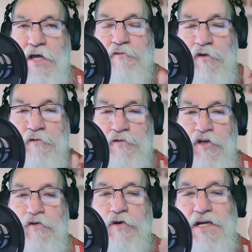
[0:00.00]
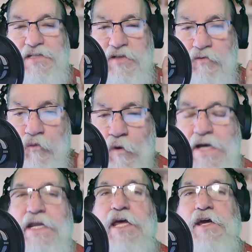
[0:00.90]
if the viewer isn't
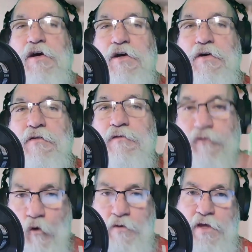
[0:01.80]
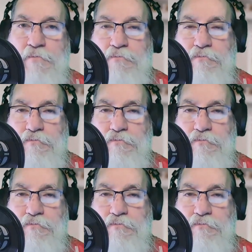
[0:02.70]
ready for them.